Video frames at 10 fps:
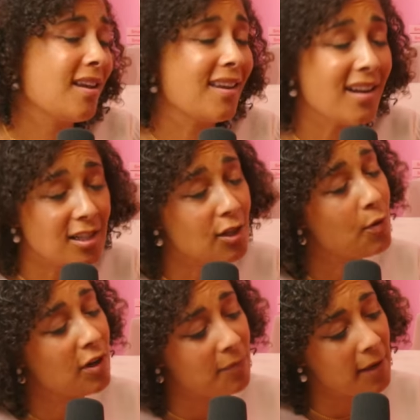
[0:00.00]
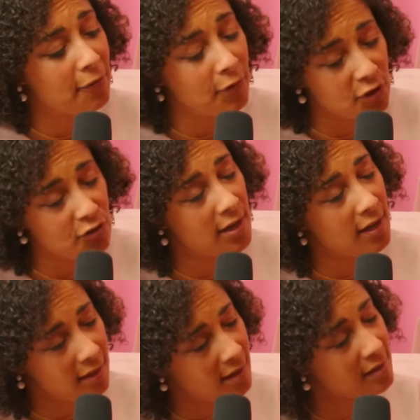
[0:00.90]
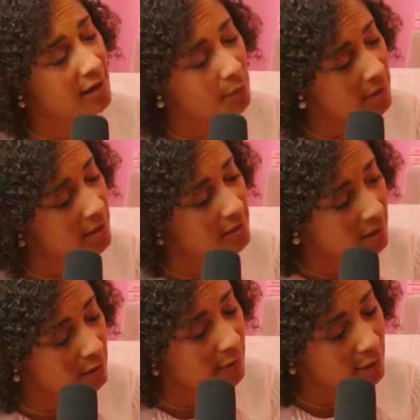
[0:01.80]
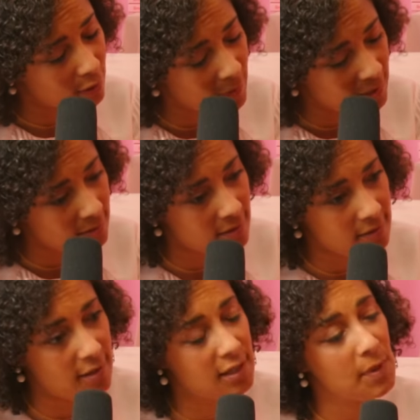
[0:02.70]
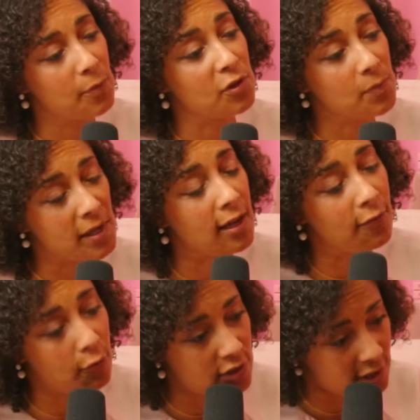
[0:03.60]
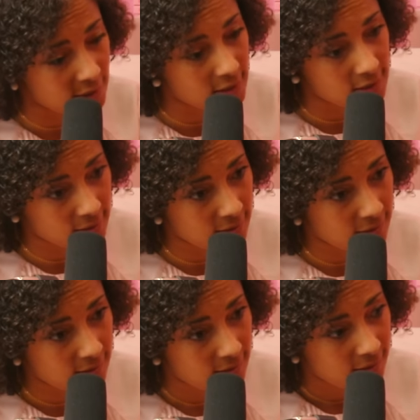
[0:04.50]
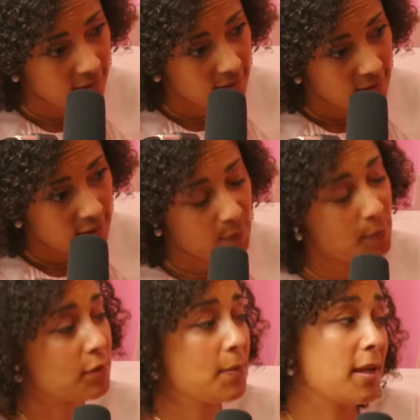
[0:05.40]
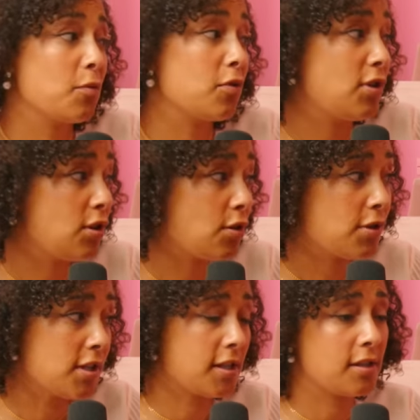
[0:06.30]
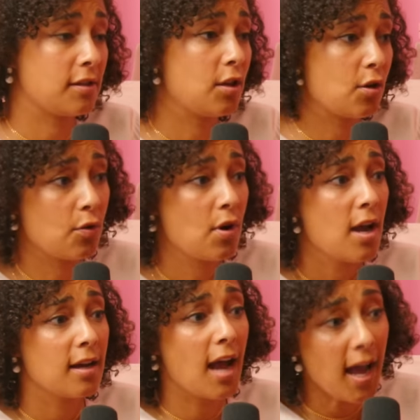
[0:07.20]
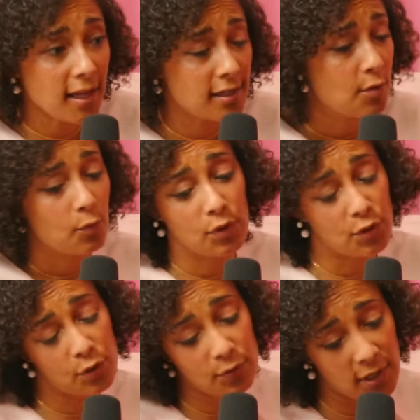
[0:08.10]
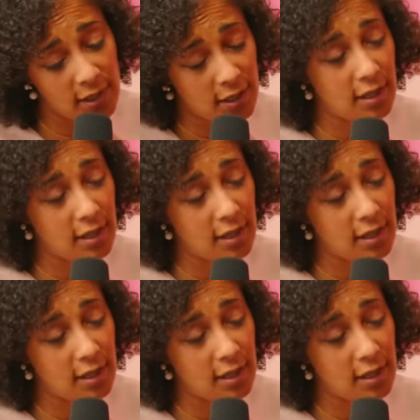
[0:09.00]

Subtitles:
Can I tell you one of my frustrating things that I witness on a regular basis is people speaking for Jesus. People speak, well, you know, this is, you know, God would do da da da